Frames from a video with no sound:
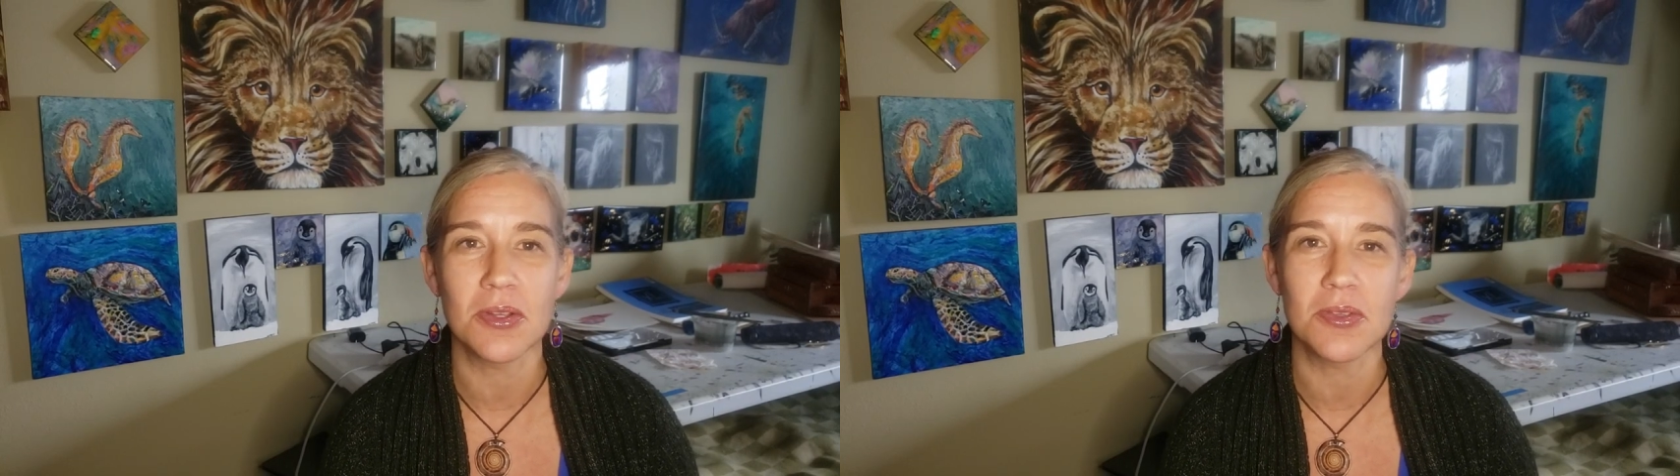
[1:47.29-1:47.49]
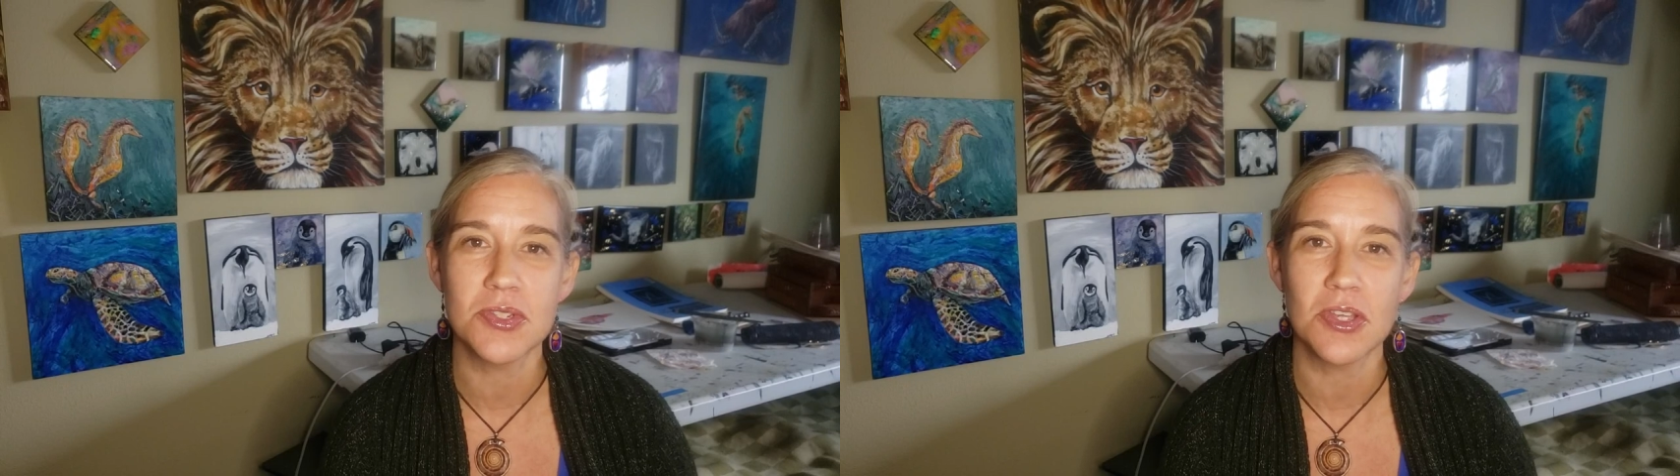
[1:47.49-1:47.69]
You
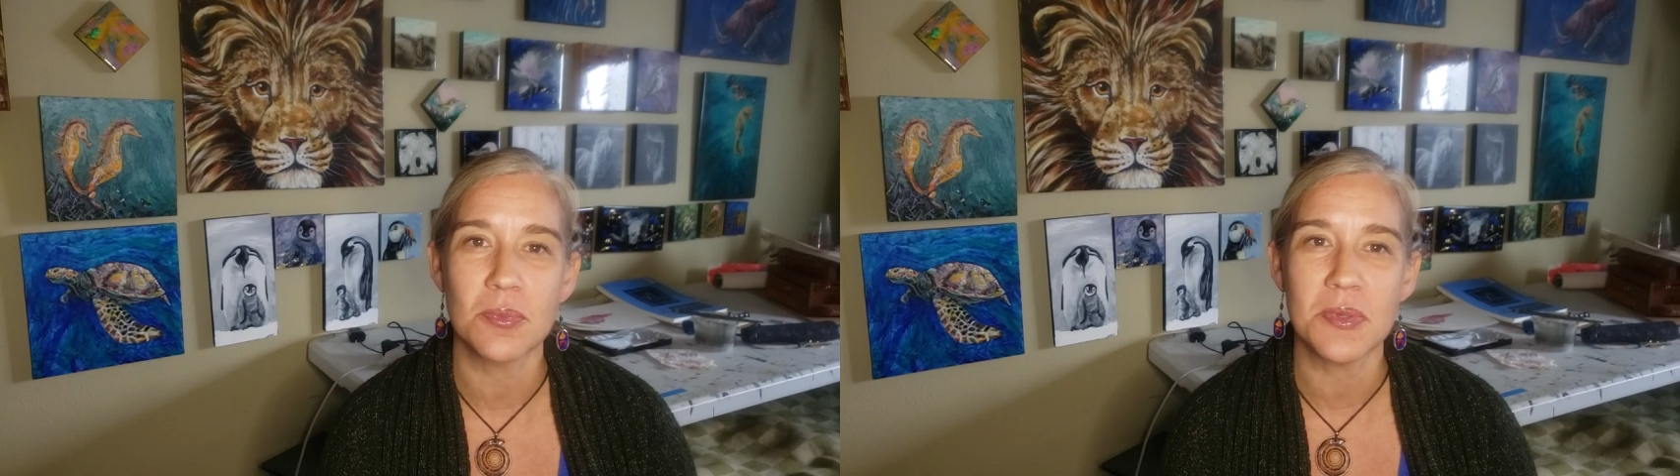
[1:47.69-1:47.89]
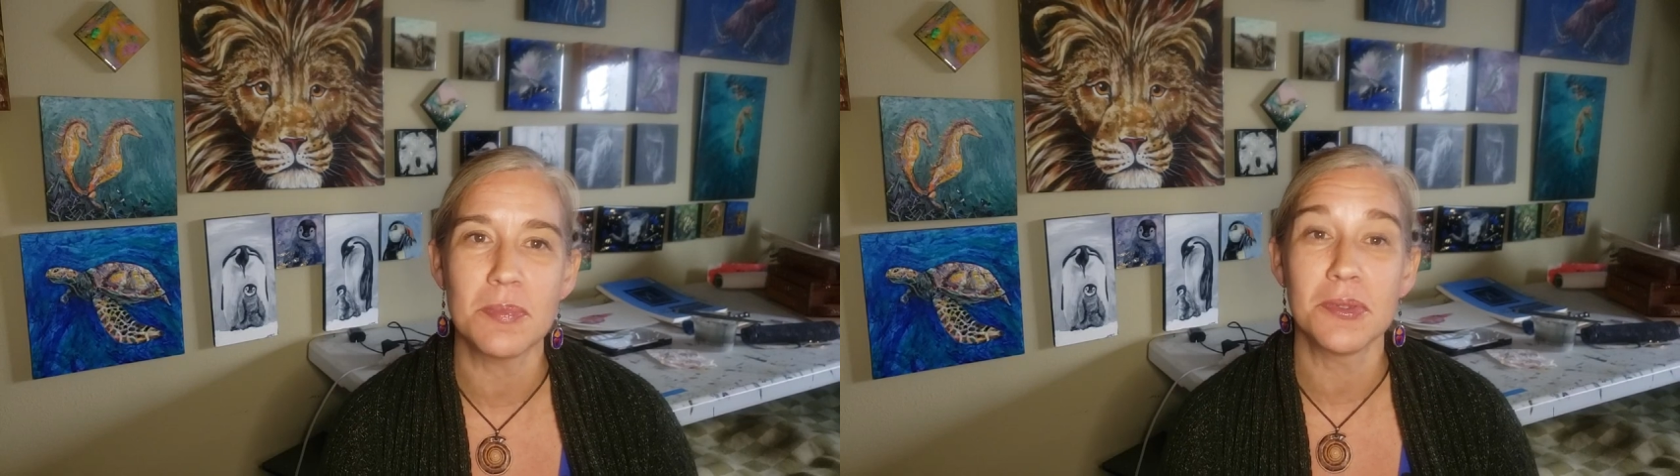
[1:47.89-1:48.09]
know, there's
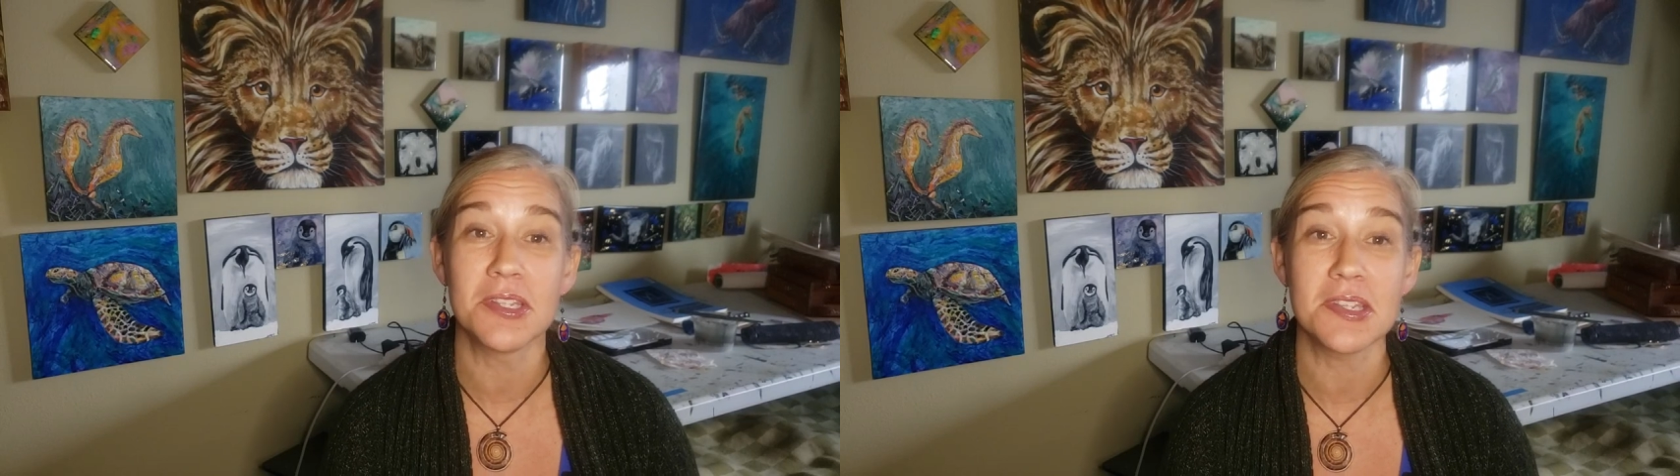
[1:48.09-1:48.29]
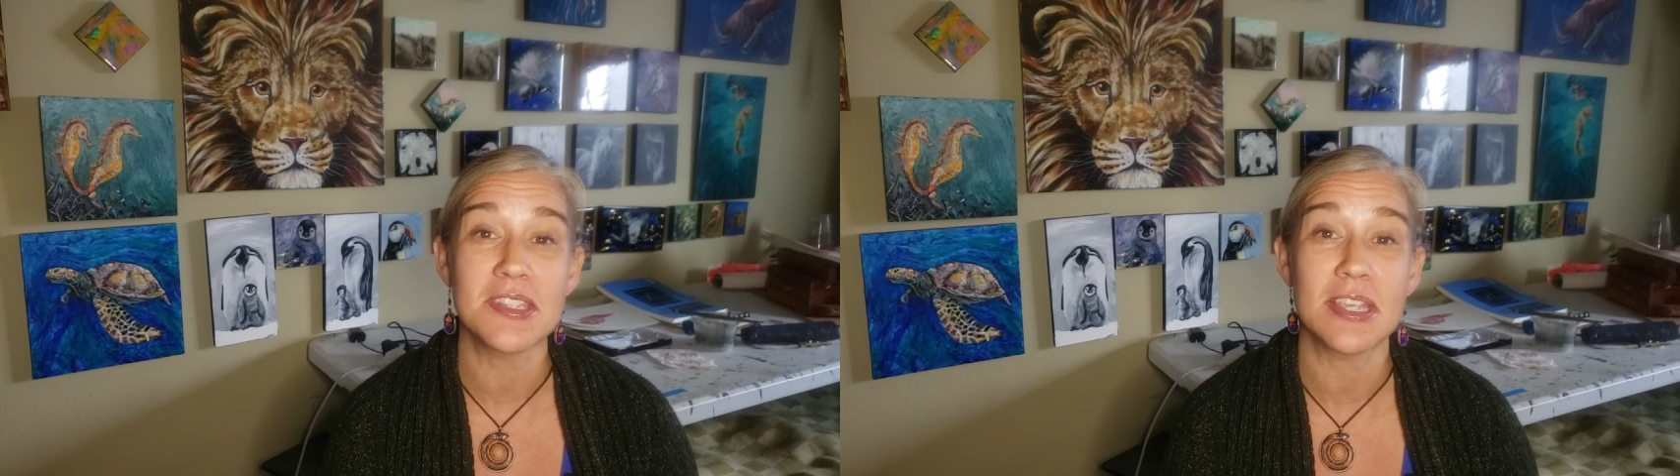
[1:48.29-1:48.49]
other
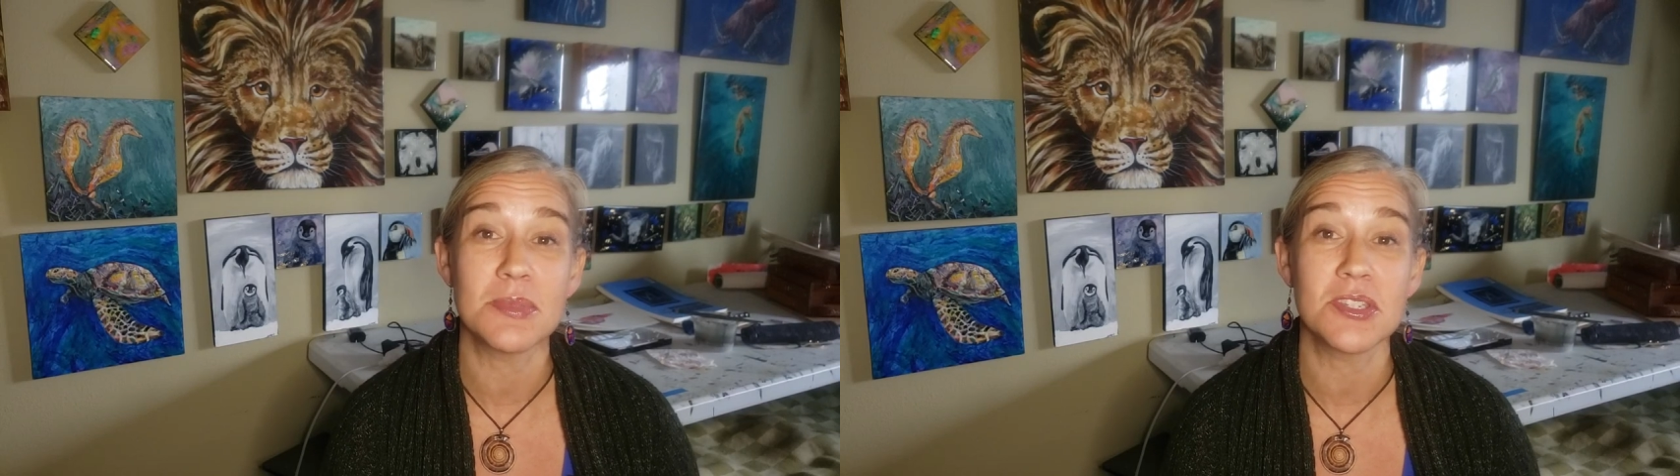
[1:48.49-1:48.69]
people in the same